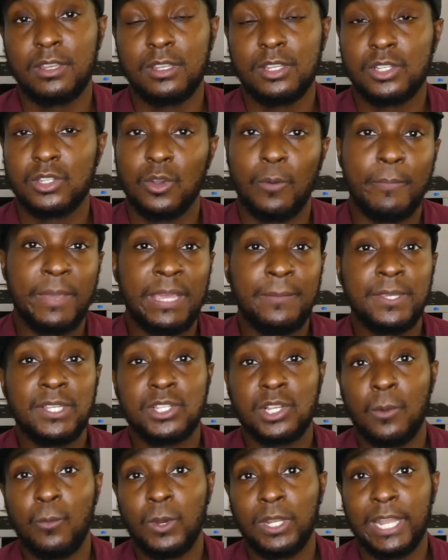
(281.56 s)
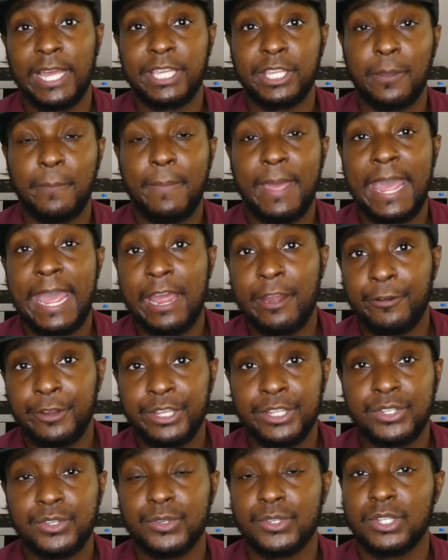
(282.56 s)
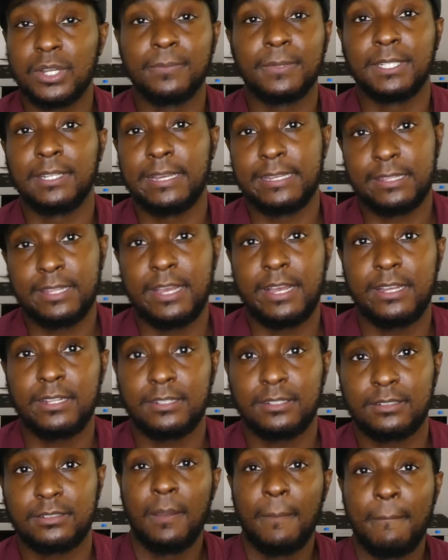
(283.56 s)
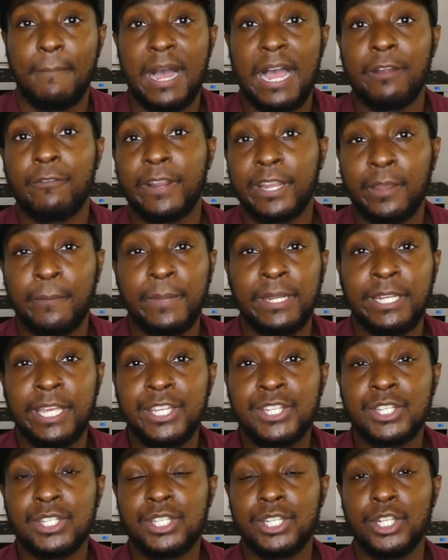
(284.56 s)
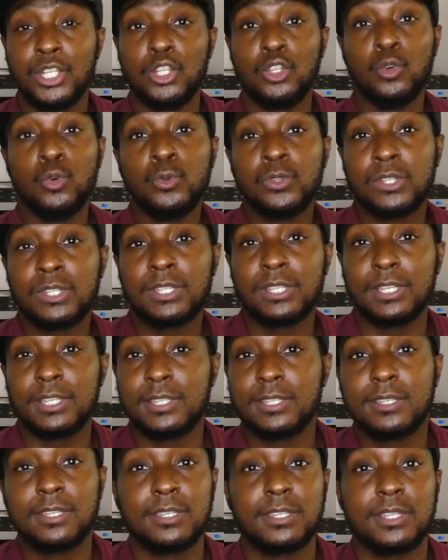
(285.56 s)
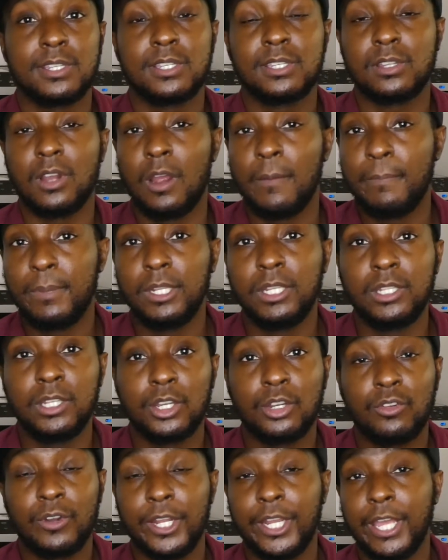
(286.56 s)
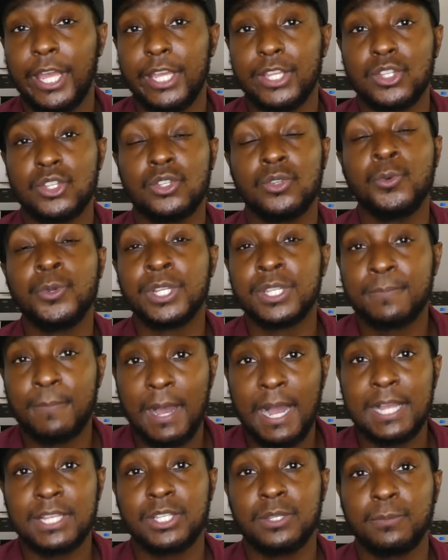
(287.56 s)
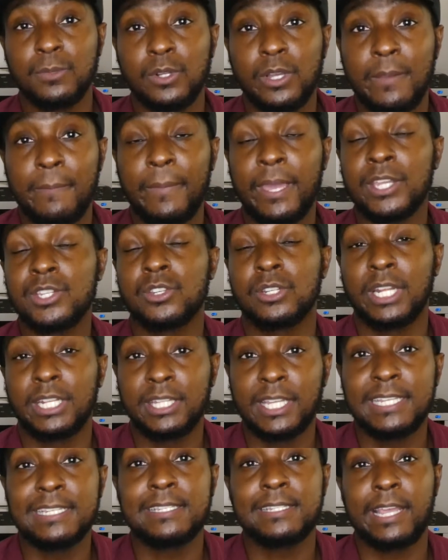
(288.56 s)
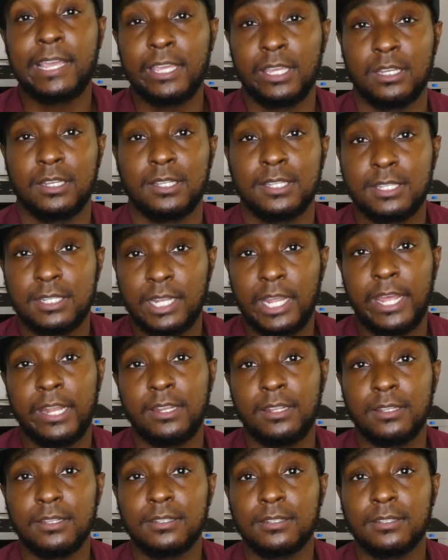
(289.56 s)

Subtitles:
So maybe someone like your parents or something like that. My recommendation to the youths is to just start building your credit as soon as possible and make sure that they stay in good standing.